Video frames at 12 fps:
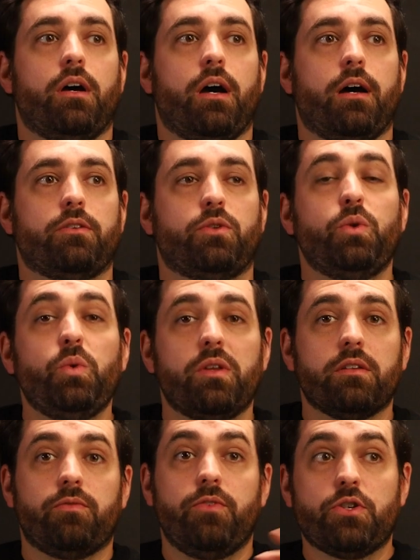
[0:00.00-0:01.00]
uh, to
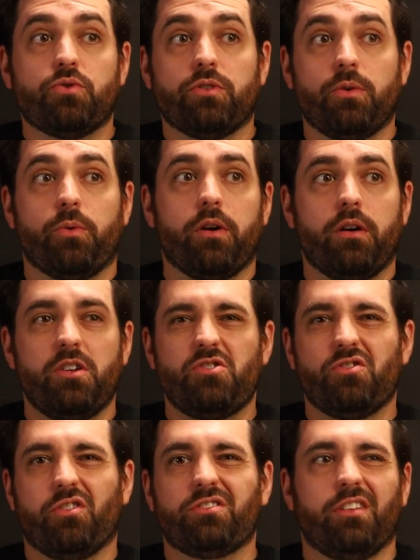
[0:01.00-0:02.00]
this visually where it
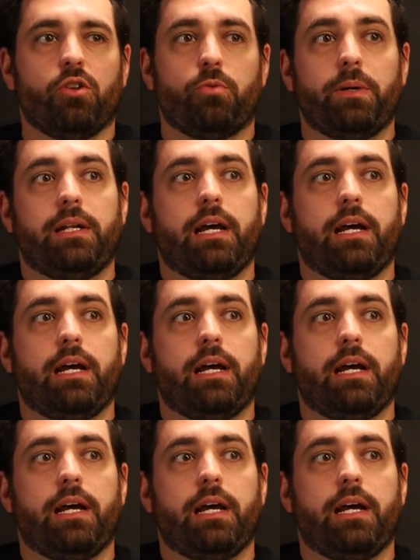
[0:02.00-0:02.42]
just looked a little bit